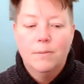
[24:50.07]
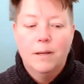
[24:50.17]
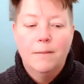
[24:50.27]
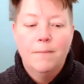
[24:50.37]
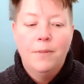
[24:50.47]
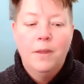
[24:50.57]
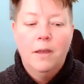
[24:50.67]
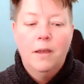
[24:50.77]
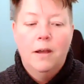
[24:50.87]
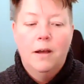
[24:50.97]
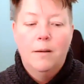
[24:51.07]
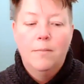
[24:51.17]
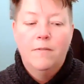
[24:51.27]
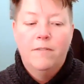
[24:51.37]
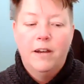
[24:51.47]
but
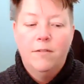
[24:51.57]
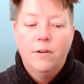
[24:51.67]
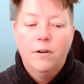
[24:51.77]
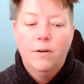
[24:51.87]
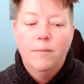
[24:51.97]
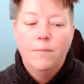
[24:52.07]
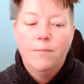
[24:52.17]
vetiver.